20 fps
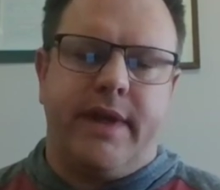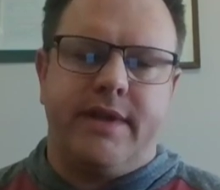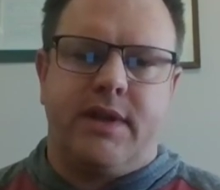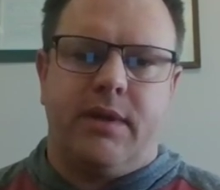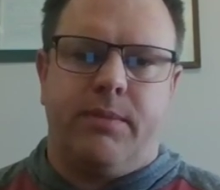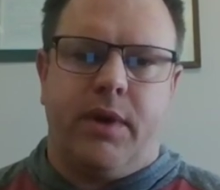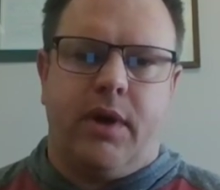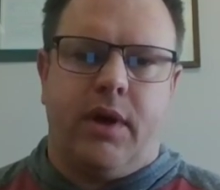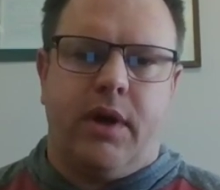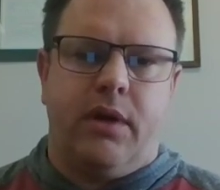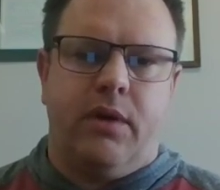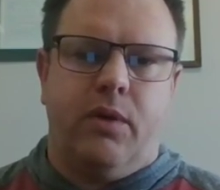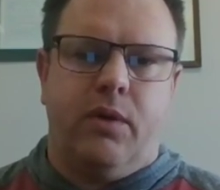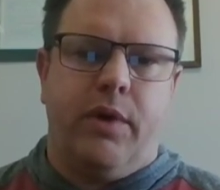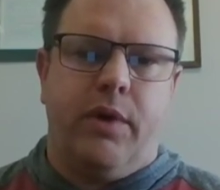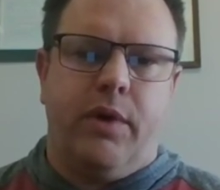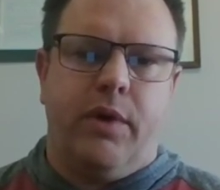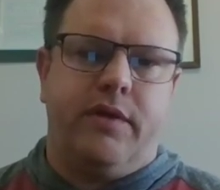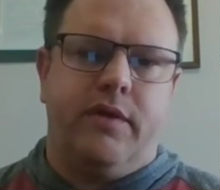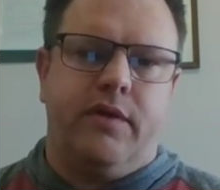based upon
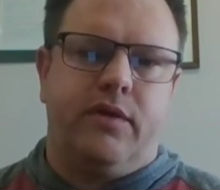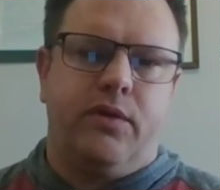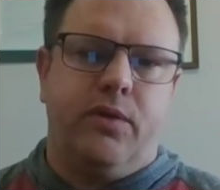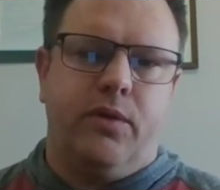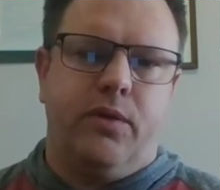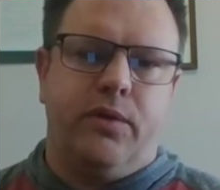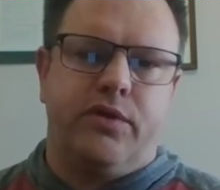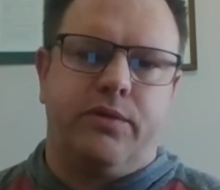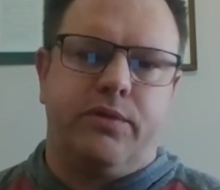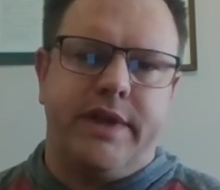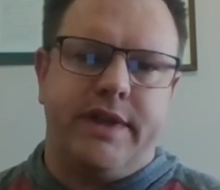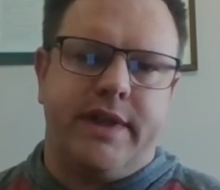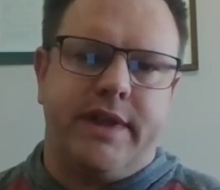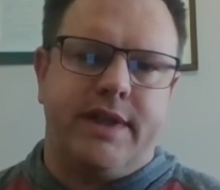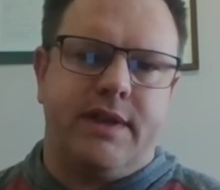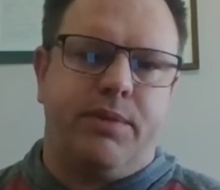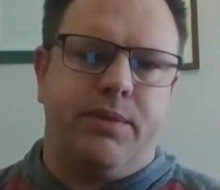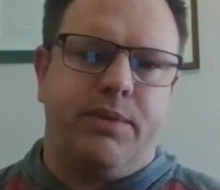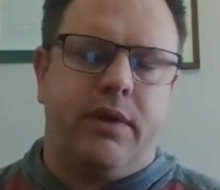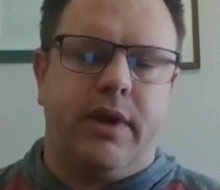what the school's
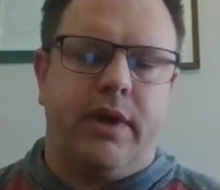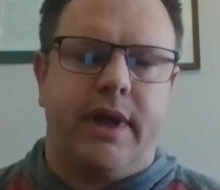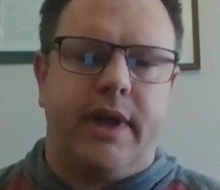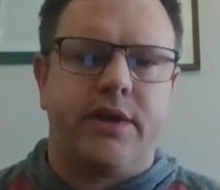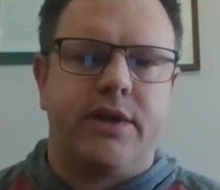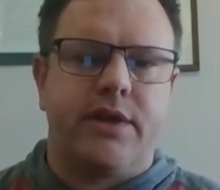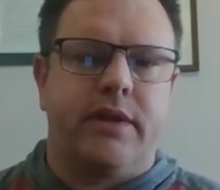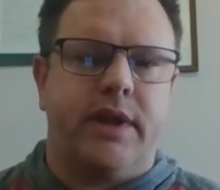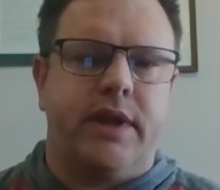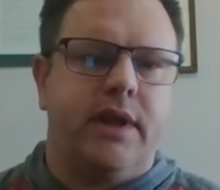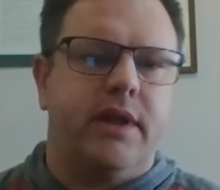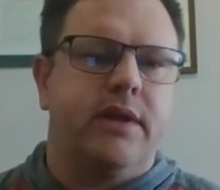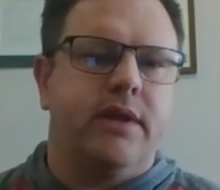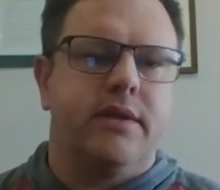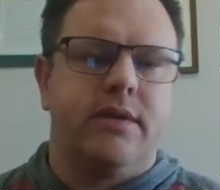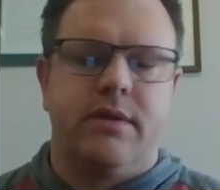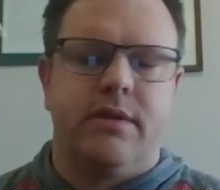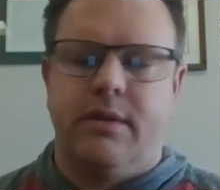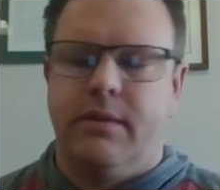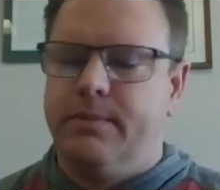recess period actually
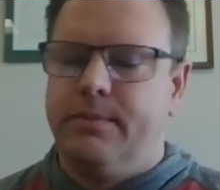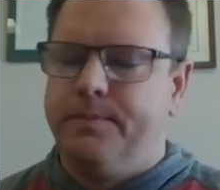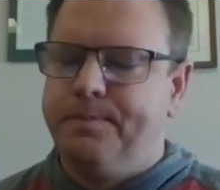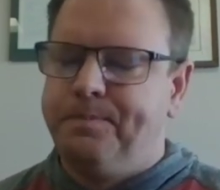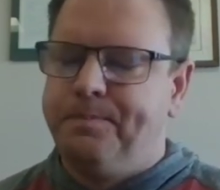is.